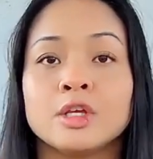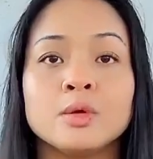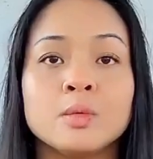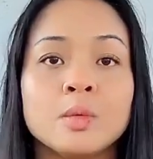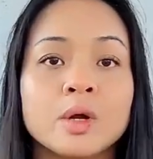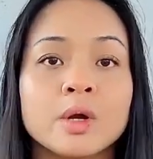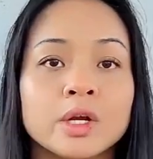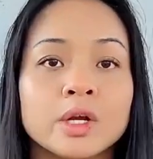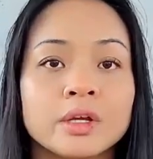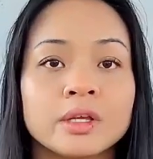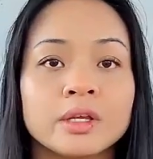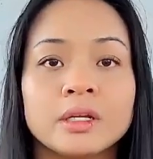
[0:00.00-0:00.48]

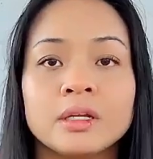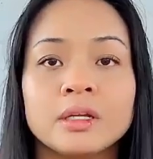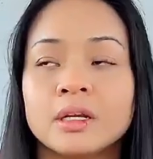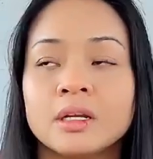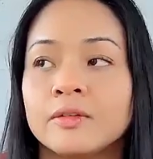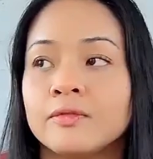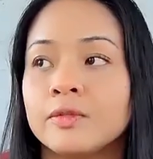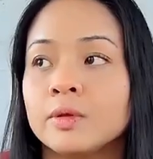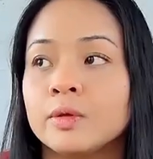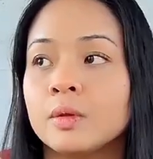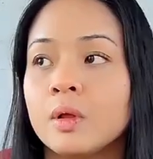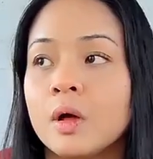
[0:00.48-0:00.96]
You are good
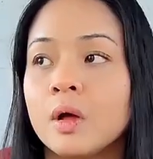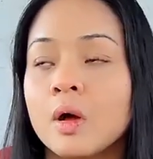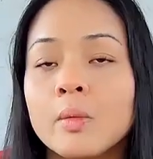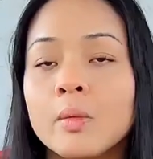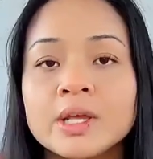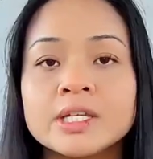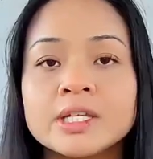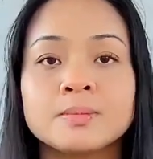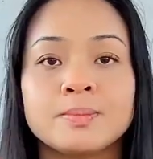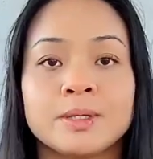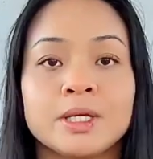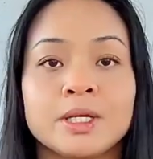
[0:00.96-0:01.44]
enough. You'll
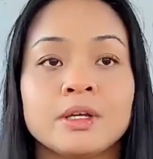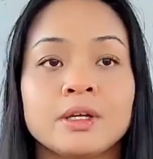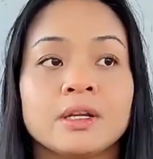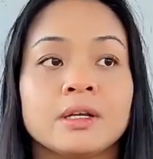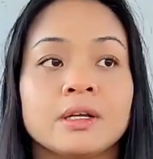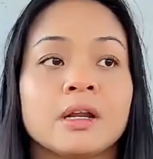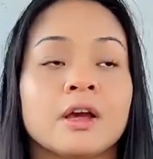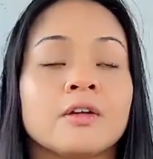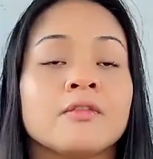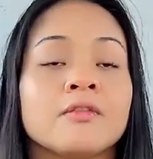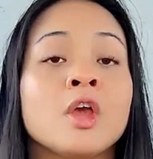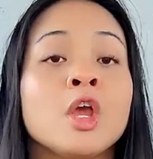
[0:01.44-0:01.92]
always be good
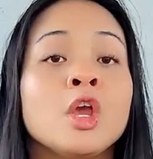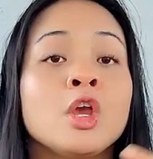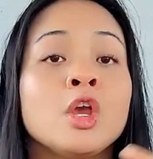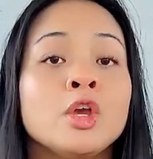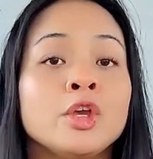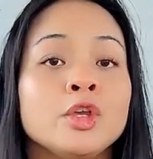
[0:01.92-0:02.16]
enough.